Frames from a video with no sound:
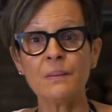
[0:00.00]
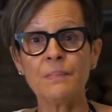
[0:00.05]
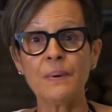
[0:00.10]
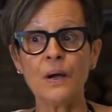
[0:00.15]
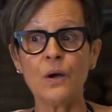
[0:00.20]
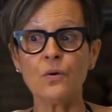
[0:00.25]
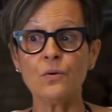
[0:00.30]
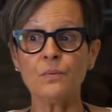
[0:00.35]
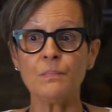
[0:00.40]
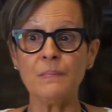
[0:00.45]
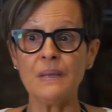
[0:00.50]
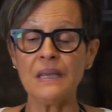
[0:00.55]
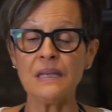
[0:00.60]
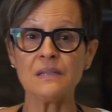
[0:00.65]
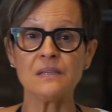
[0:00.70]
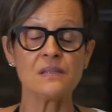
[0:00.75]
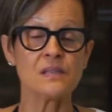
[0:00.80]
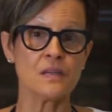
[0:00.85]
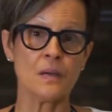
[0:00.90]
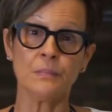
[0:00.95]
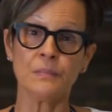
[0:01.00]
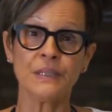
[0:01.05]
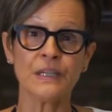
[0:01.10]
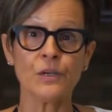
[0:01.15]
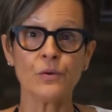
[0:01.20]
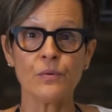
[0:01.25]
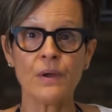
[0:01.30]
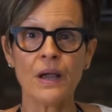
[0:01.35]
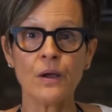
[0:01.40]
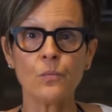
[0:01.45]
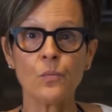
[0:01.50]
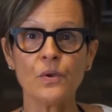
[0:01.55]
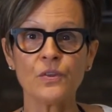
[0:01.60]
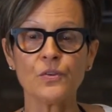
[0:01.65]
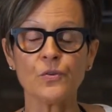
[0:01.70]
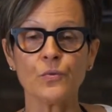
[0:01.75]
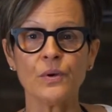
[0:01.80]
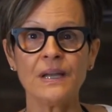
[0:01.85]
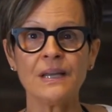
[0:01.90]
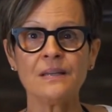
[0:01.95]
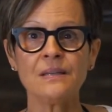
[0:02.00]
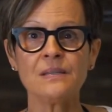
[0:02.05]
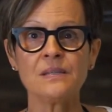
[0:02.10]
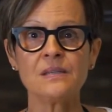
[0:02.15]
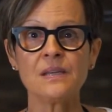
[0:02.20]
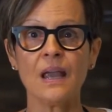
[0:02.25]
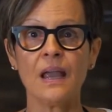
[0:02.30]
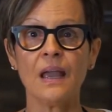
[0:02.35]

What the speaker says: about me stumbling around with greens,